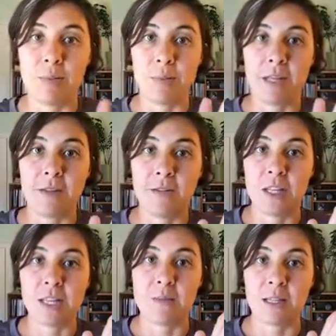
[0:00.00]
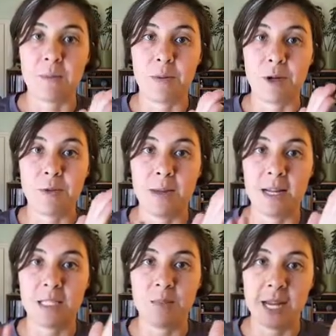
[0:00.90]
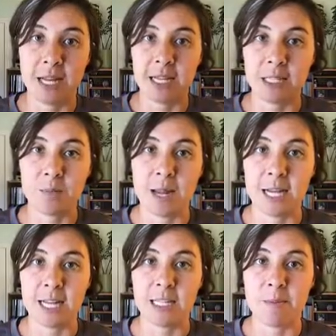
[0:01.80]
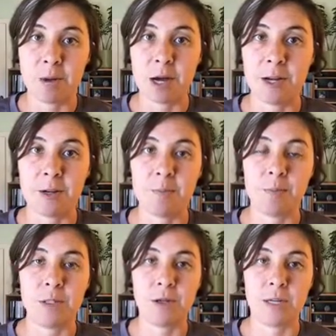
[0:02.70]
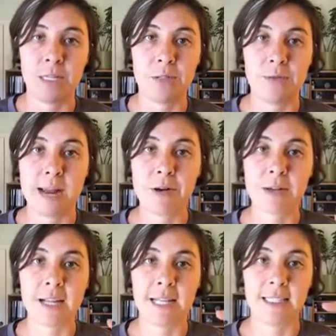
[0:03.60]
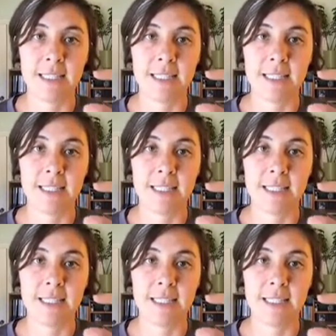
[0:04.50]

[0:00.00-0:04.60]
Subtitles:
like if you think about the pyramid expanding at the bottom, turning into an hourglass.